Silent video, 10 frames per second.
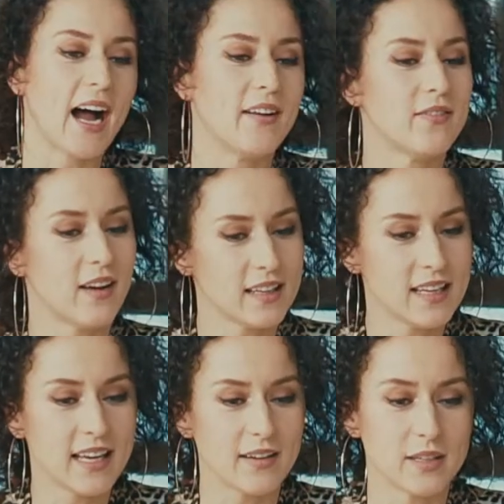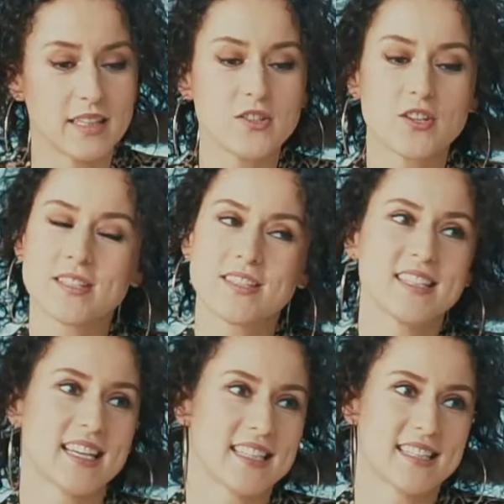I finally gave in just to
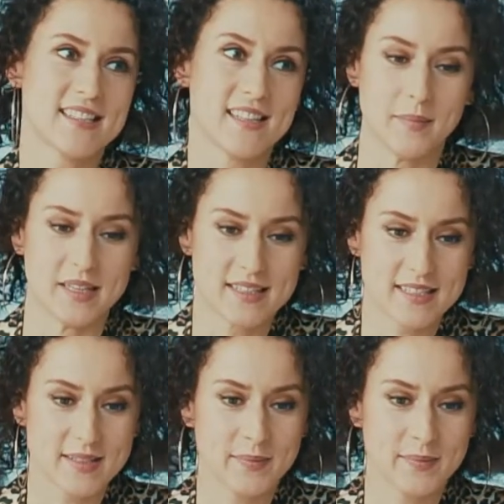test his limits.